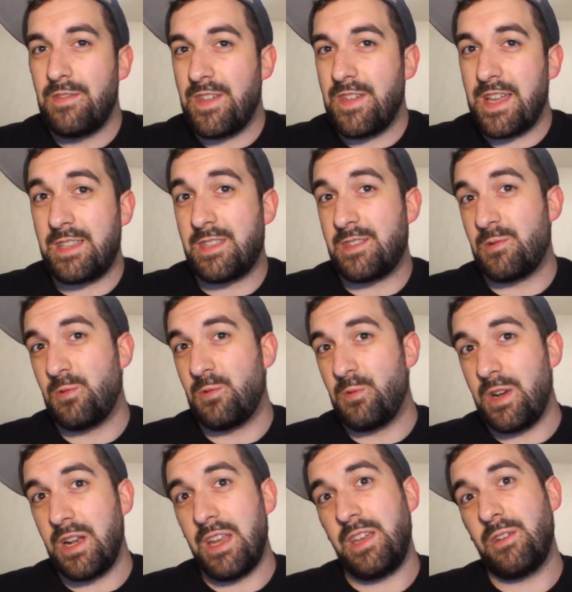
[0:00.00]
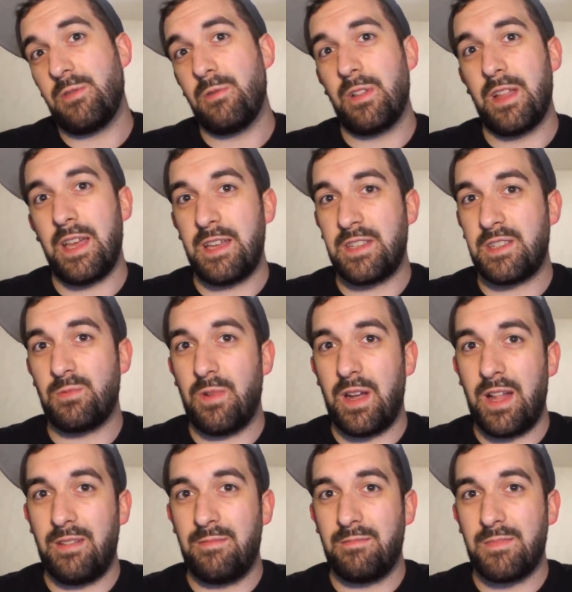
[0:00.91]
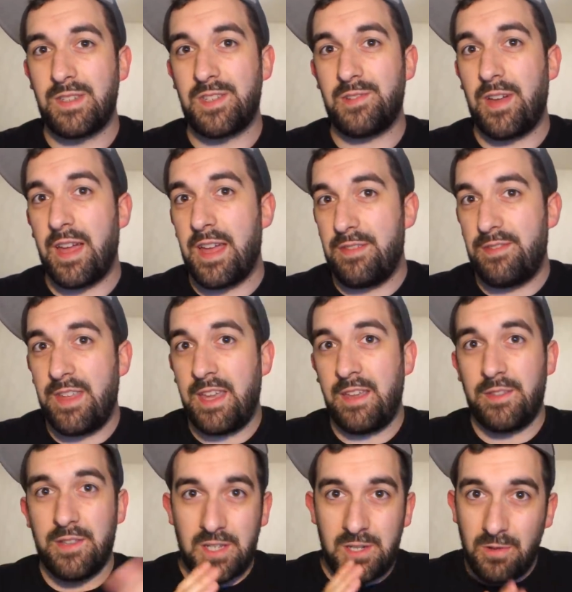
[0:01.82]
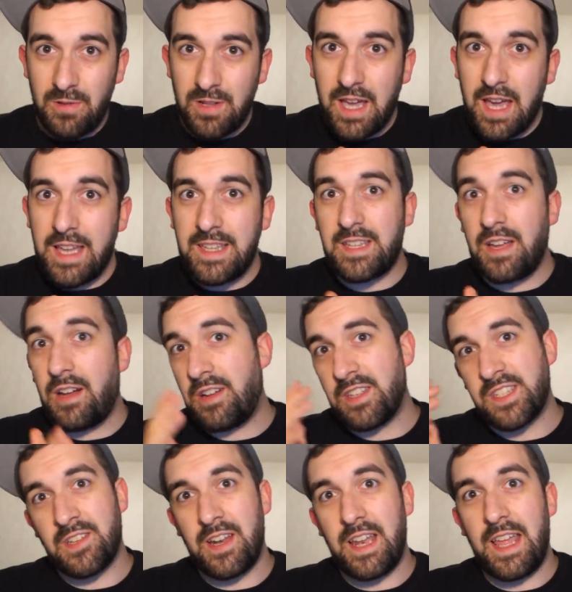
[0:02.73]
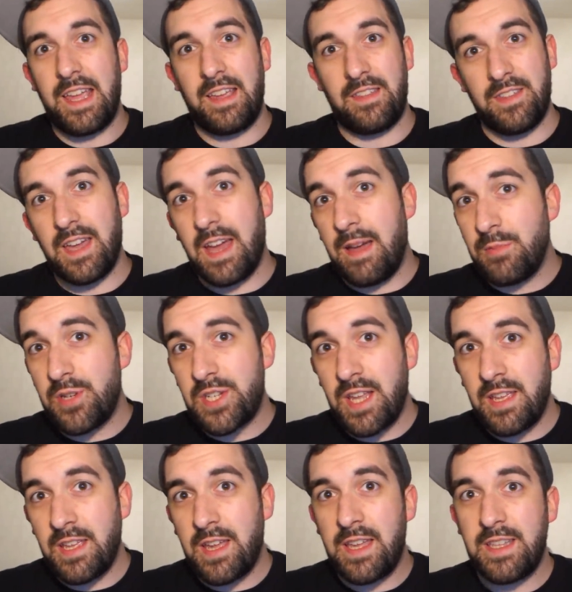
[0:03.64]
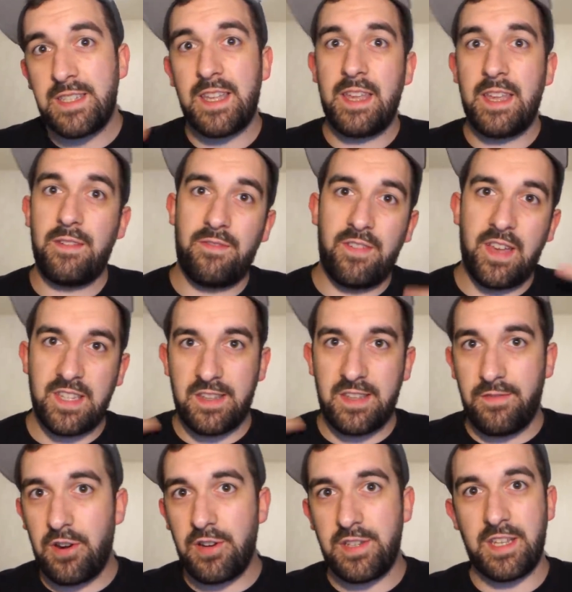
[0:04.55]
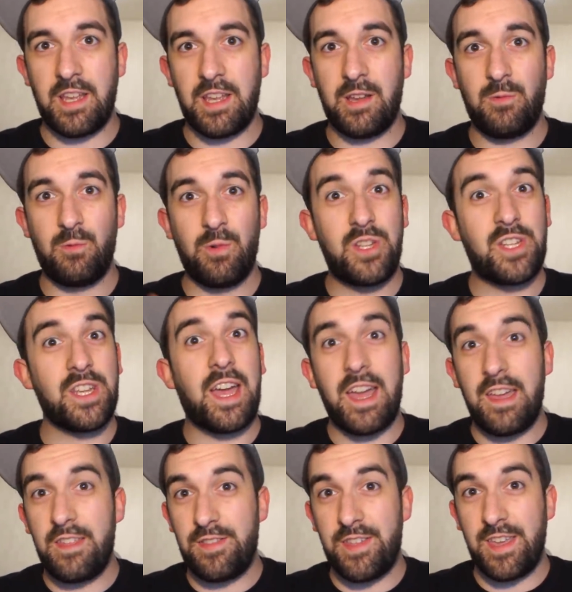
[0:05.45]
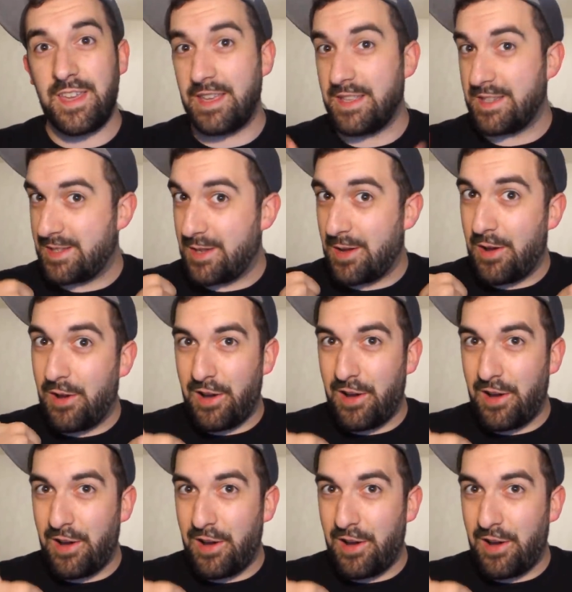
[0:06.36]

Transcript: That's really cool as well. So I think the Tool guys also like the Rammstein guys and vice versa, which I think is